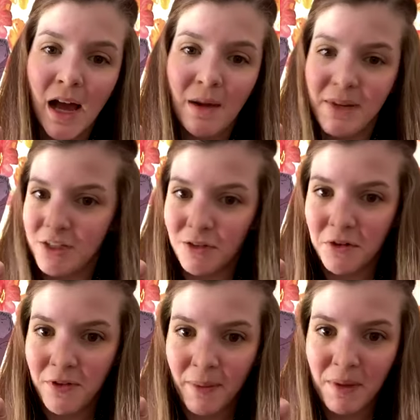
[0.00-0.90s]
each of your
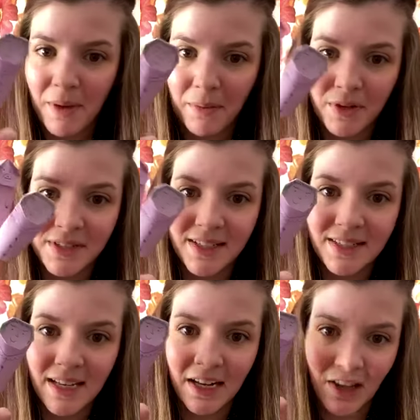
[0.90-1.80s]
family members and
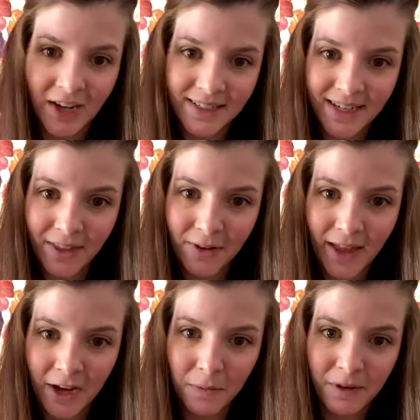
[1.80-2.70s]
sing it along together.
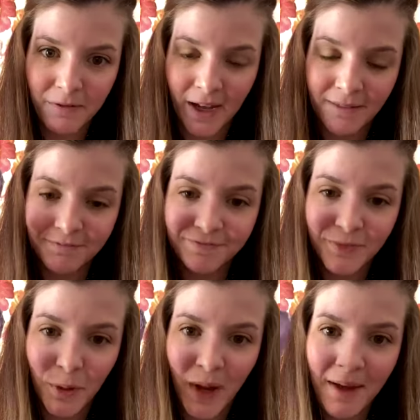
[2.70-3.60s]
That could be fun,
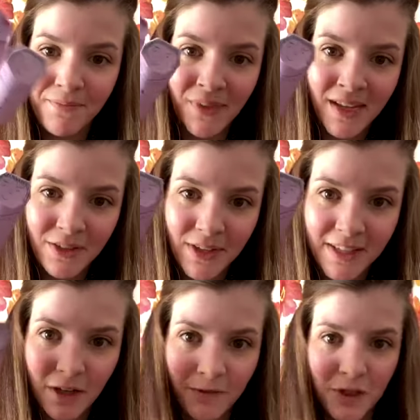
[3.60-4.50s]
okay? So that's
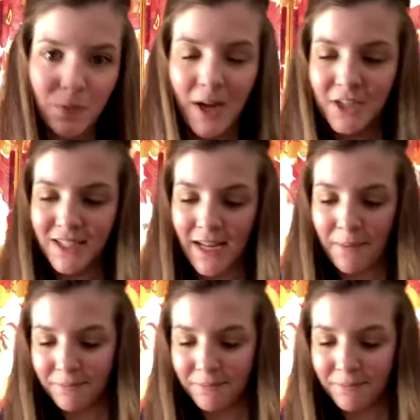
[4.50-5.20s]
our first project today.